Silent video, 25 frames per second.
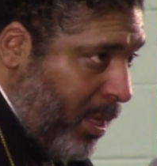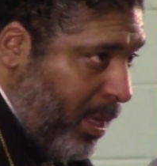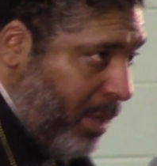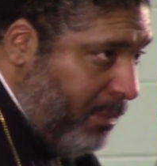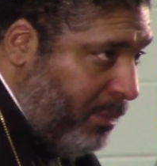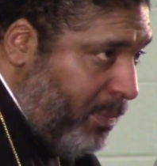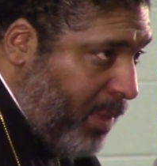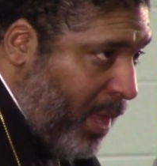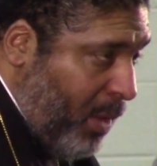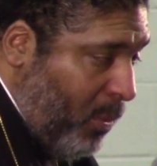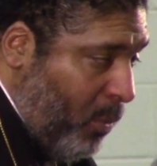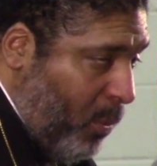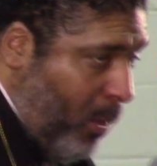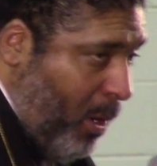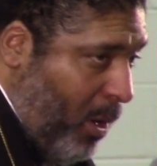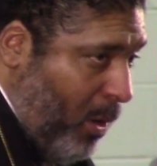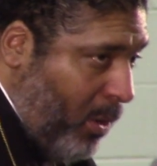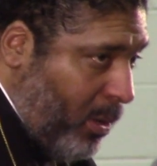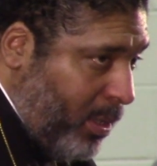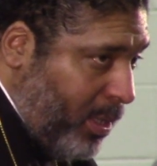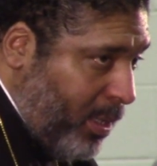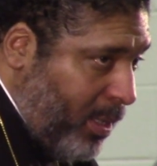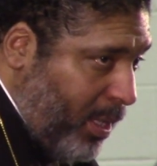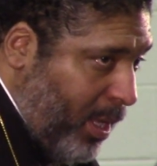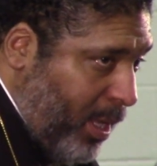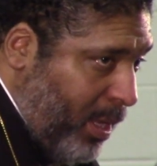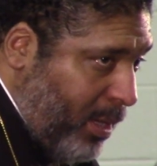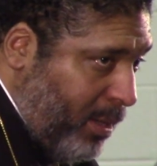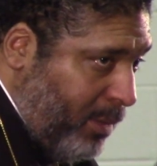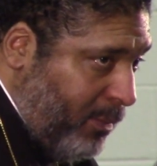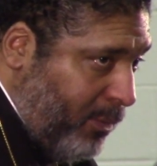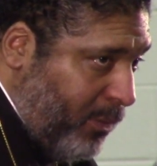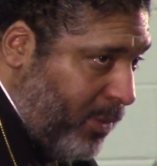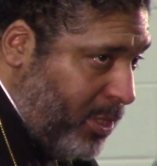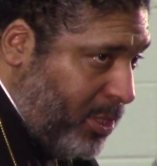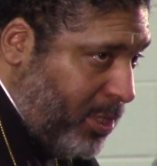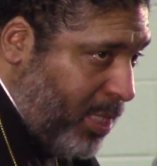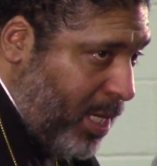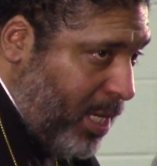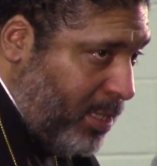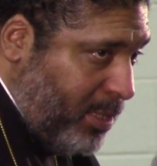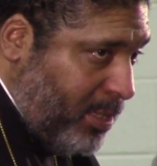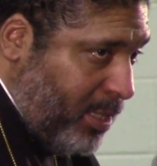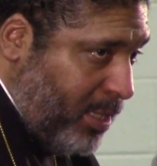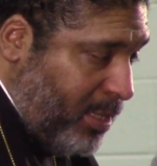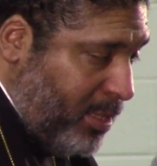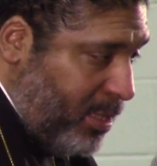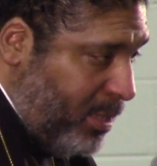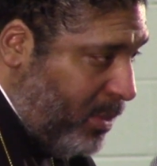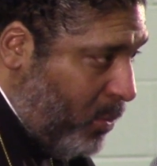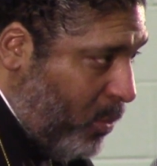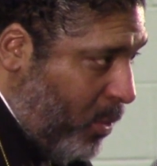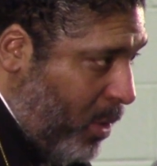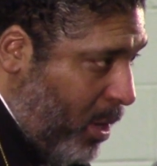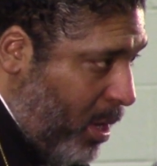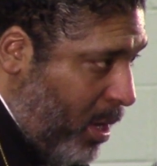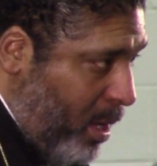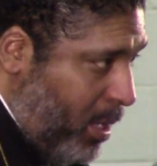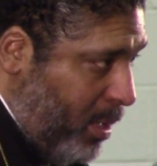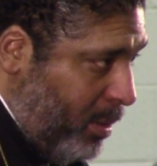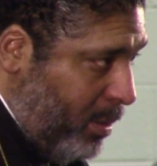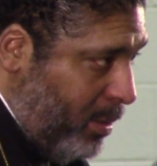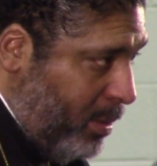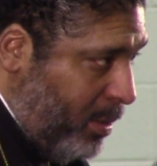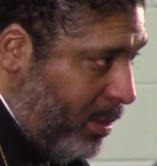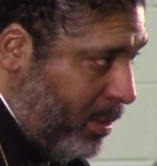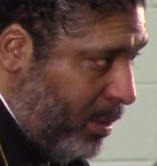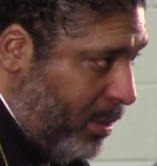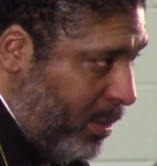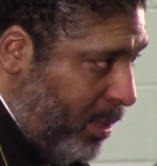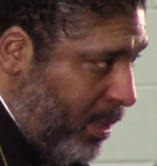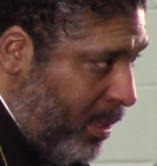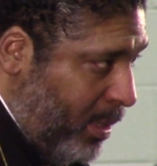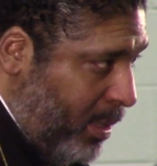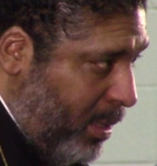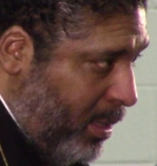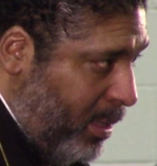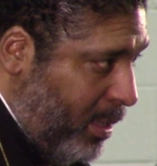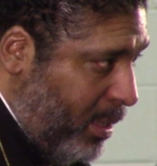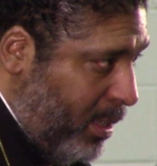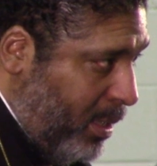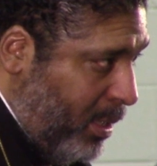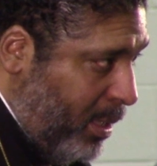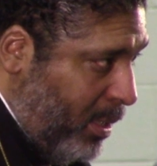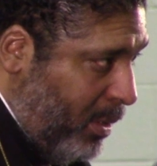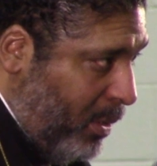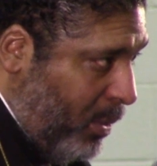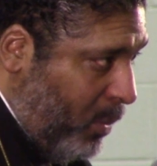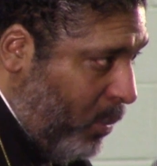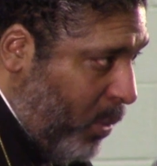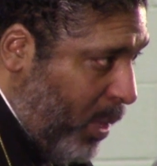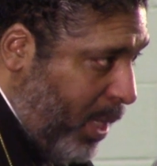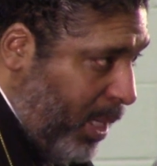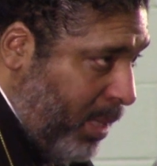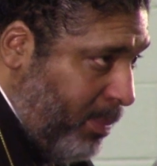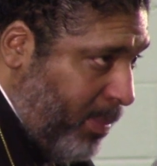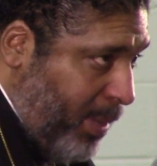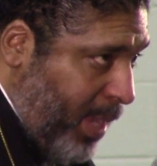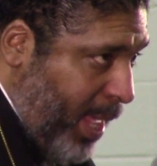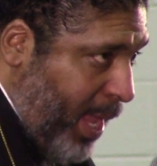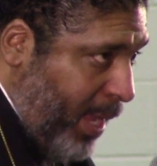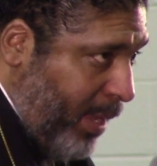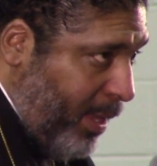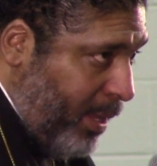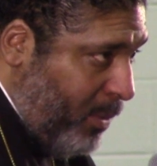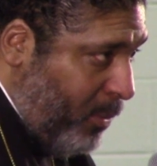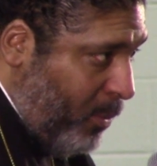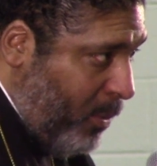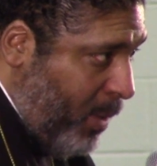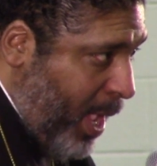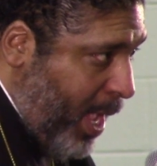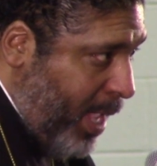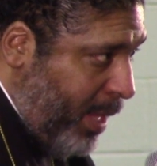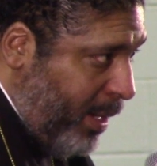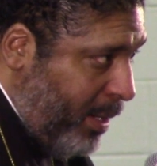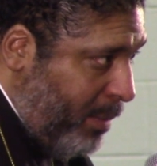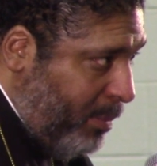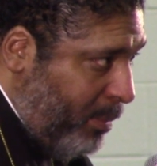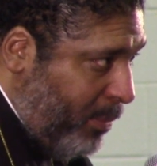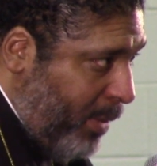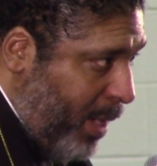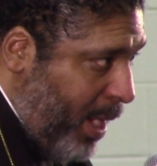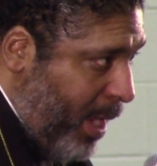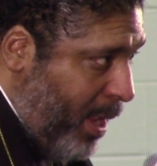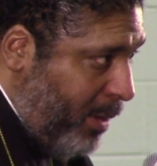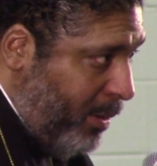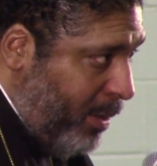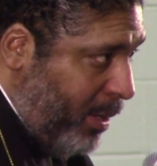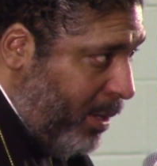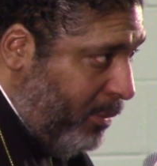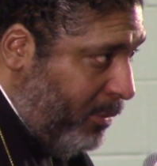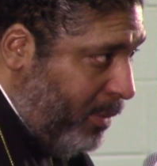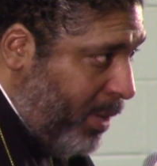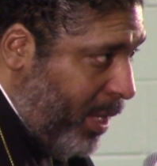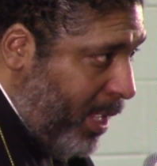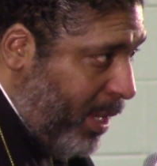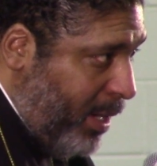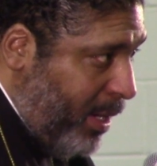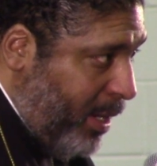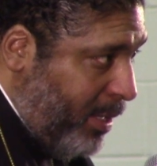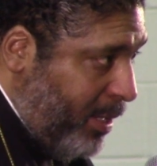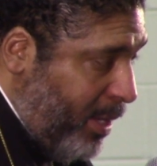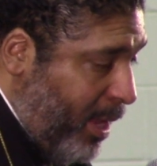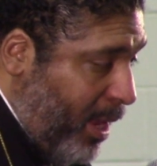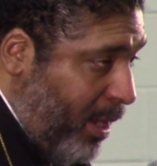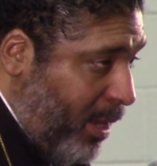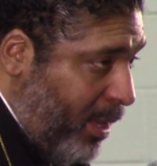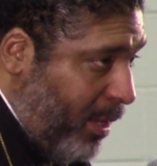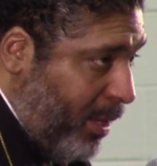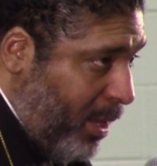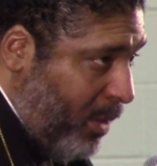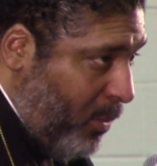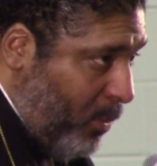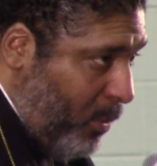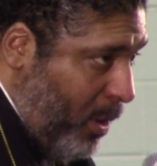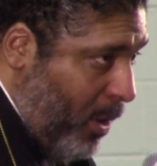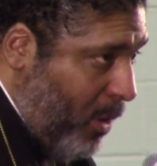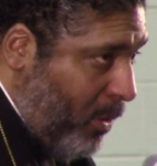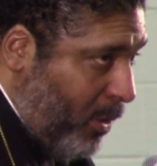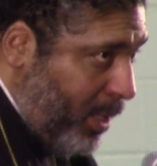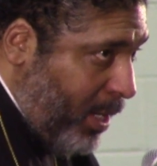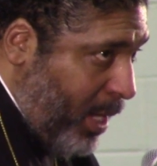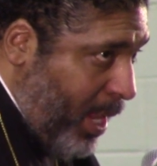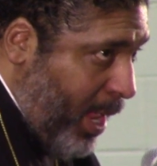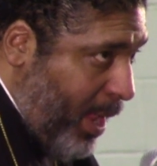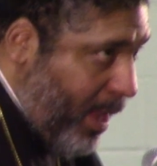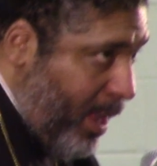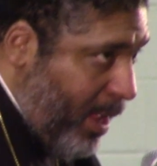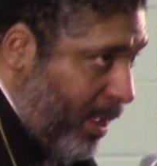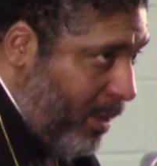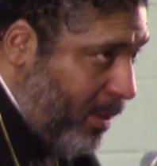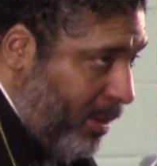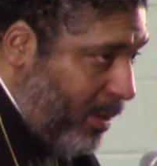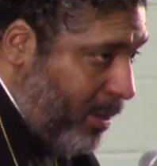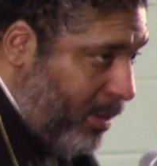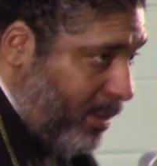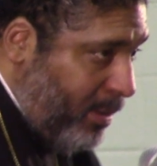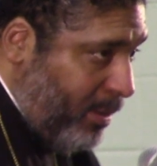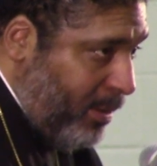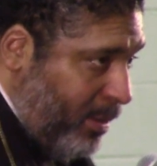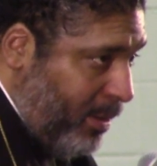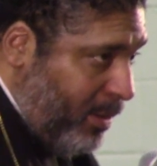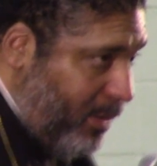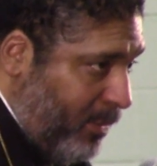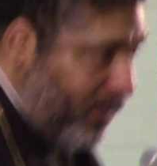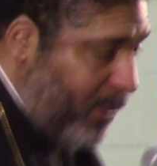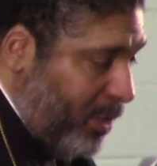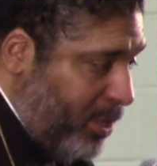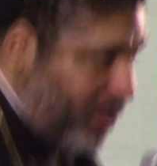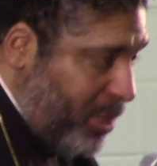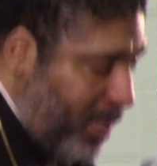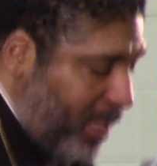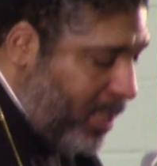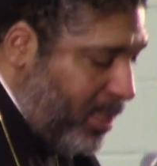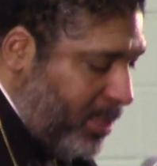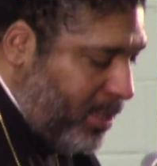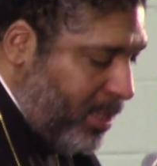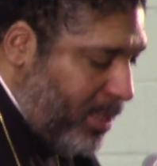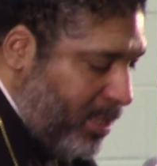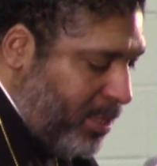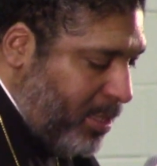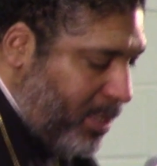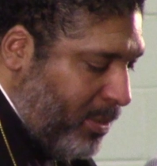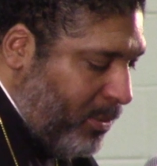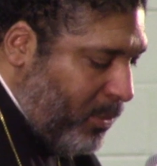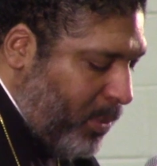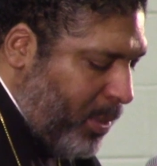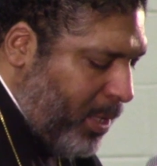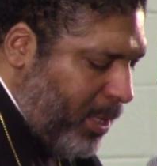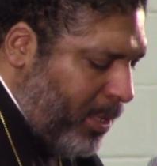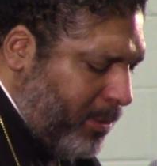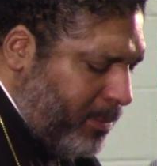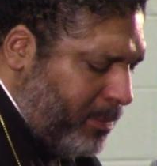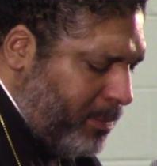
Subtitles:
If they walked in for justice and won, we black and white and brown and red and yellow can walk now for justice and won.